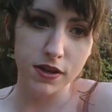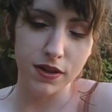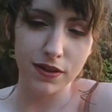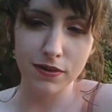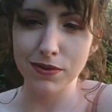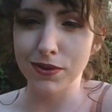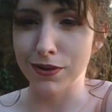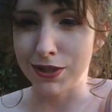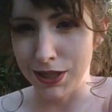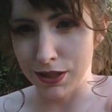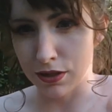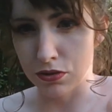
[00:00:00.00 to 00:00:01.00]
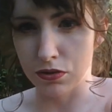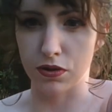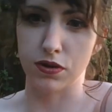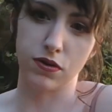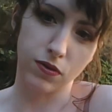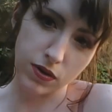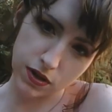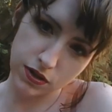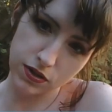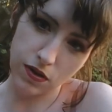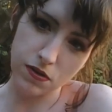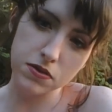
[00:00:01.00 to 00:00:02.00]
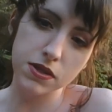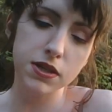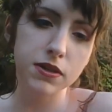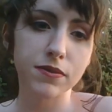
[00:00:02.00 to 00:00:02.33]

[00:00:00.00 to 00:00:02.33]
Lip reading: like when they're a teenager or an adult.